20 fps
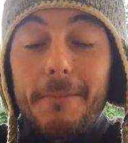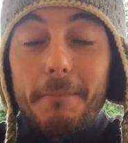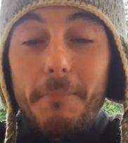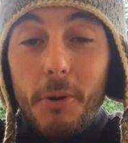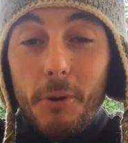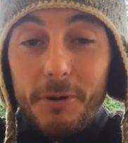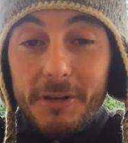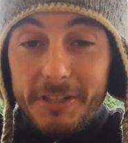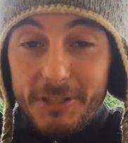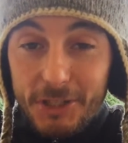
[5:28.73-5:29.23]

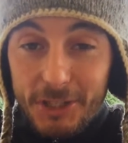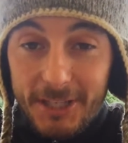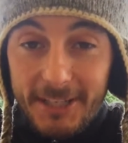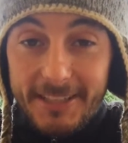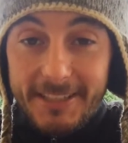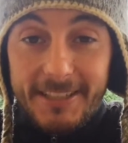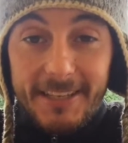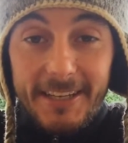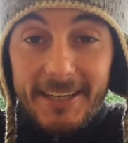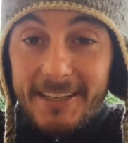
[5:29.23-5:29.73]

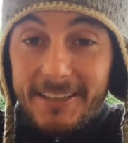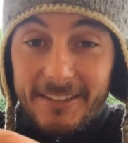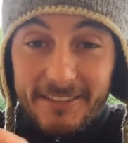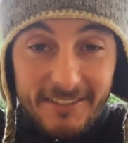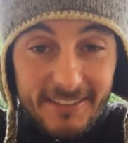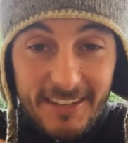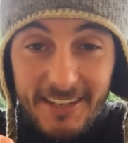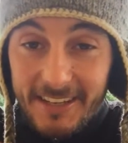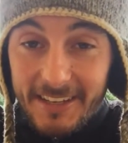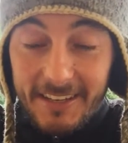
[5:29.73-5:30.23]
bodhicitta
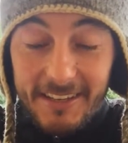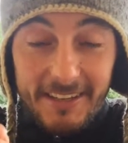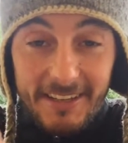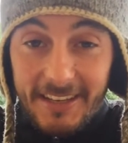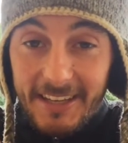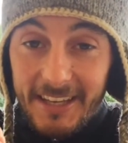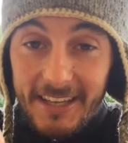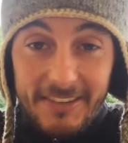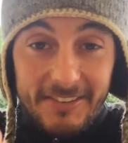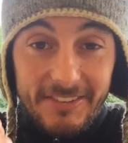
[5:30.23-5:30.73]
is the
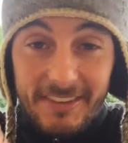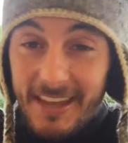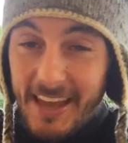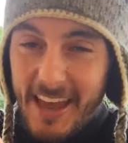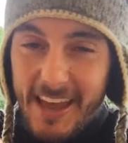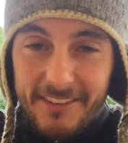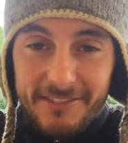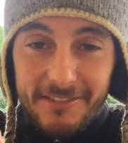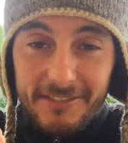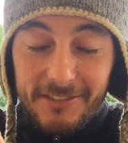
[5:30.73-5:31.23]

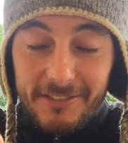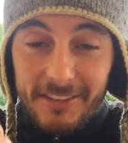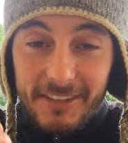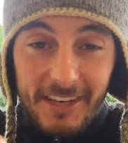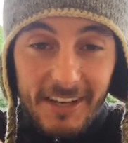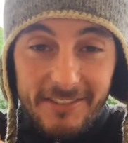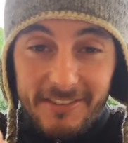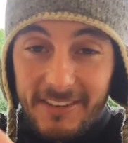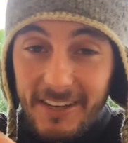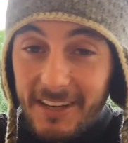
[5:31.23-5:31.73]
essence.
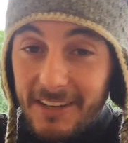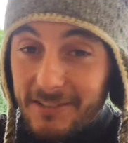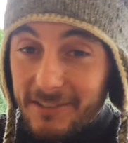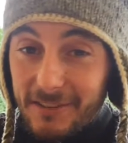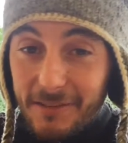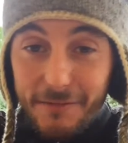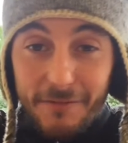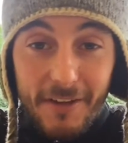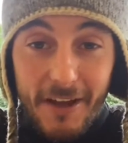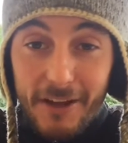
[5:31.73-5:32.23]
Like I said, it's
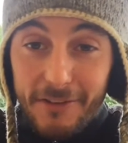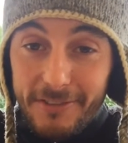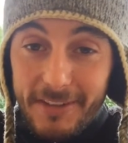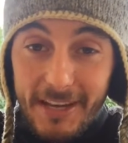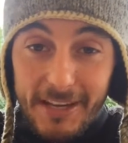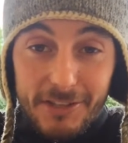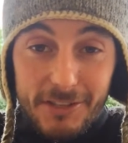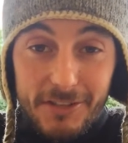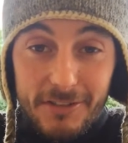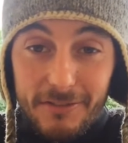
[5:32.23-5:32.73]
the
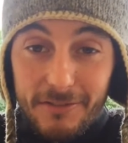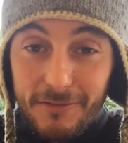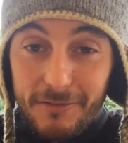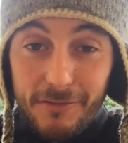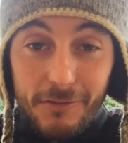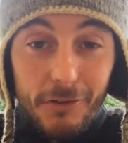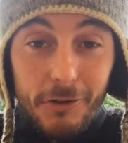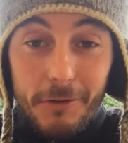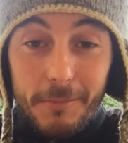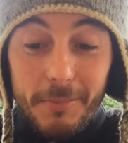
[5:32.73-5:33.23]
foundation
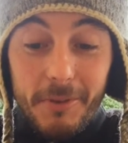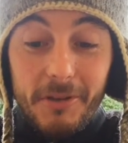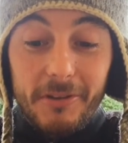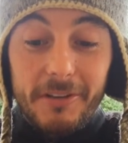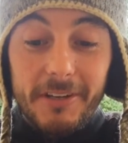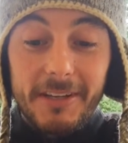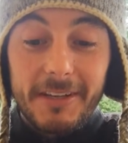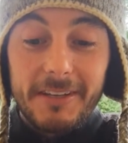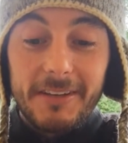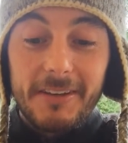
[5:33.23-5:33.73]
for your
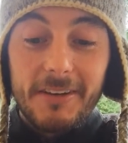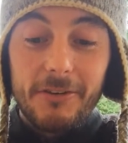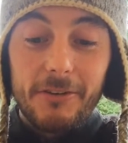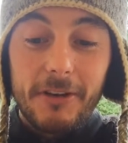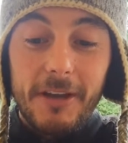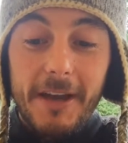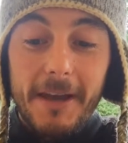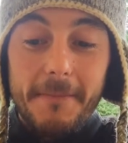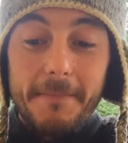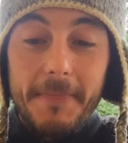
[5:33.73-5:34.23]
building.
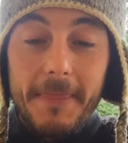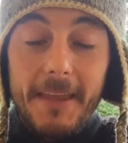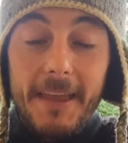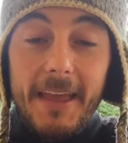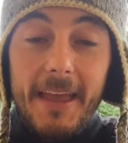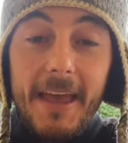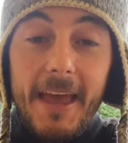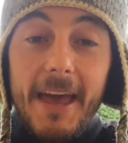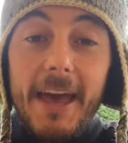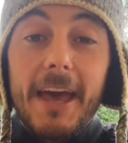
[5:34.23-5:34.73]
Okay,
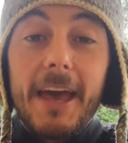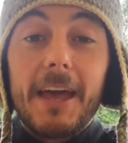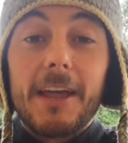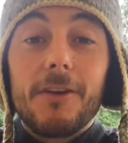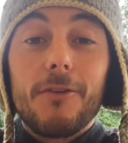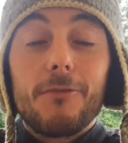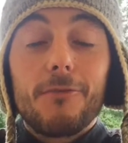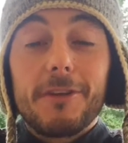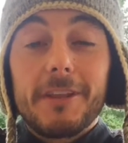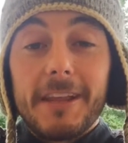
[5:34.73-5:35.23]

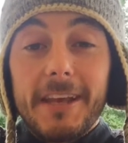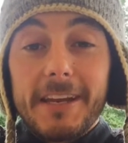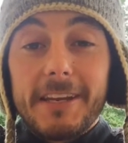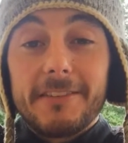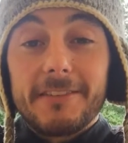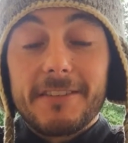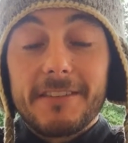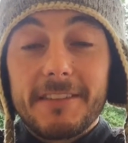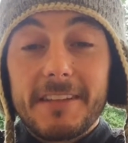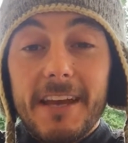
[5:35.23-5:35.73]
and
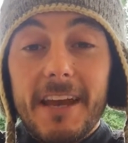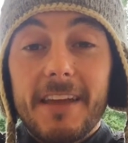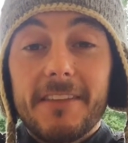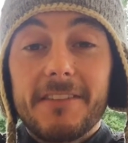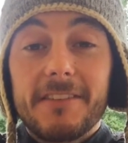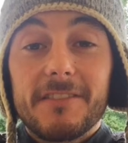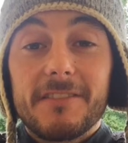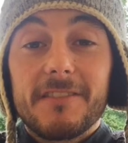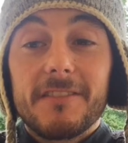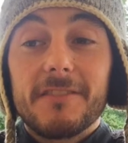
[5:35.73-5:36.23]
relating to death,
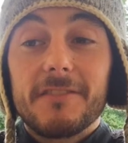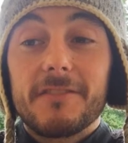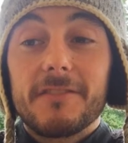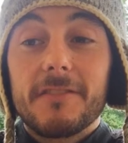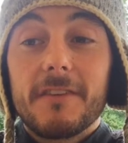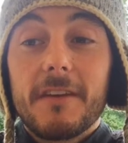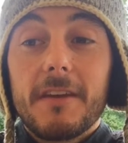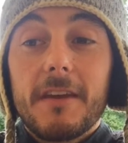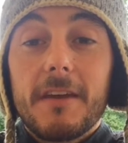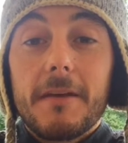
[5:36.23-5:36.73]
this
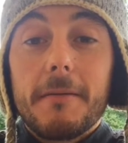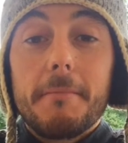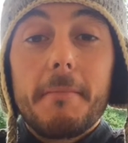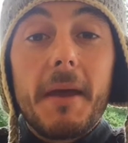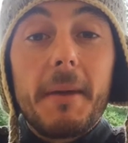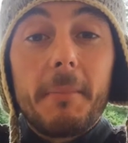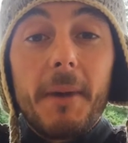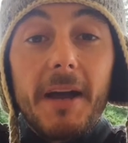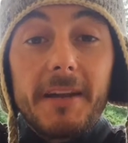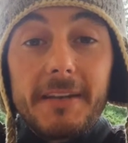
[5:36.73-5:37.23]
is,
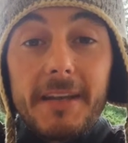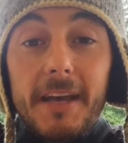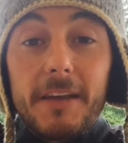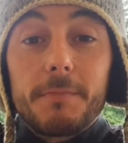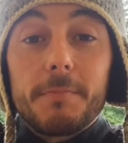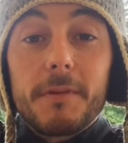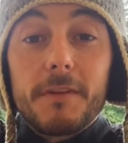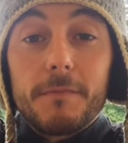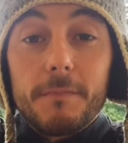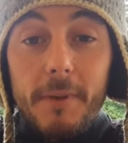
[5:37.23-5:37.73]
may my
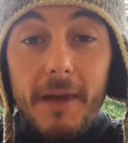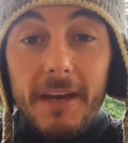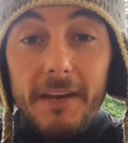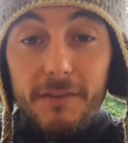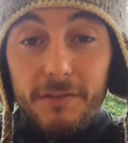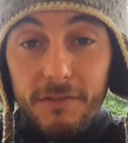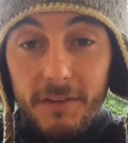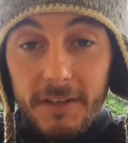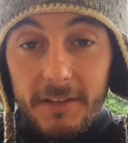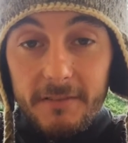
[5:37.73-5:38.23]
death be a
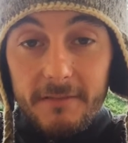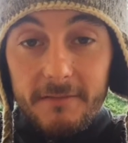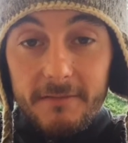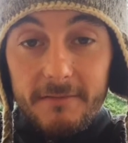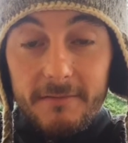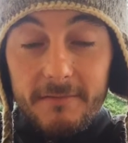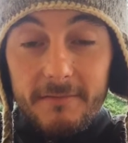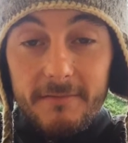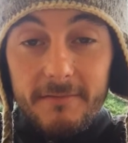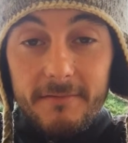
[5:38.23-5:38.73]
benefit
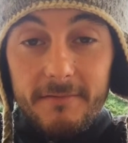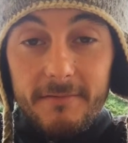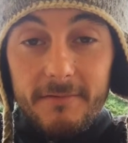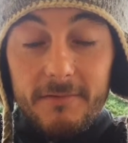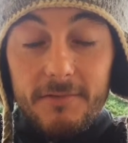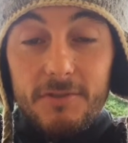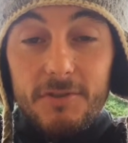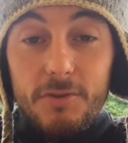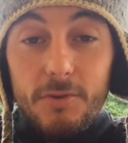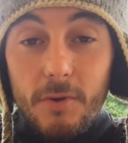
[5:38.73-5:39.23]

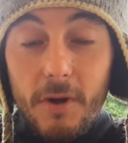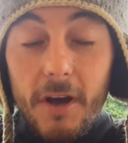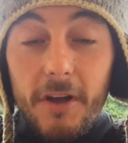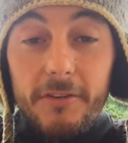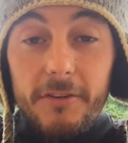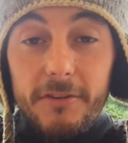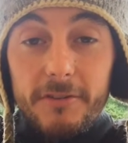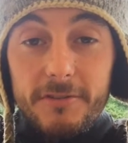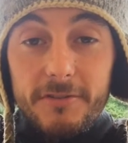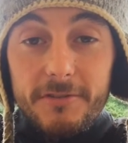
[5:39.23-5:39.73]
to
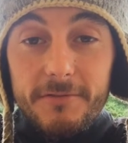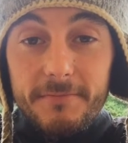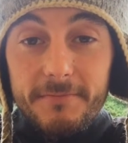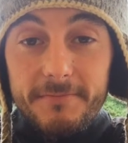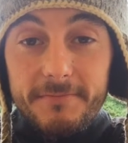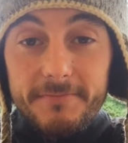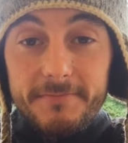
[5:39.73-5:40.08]
others.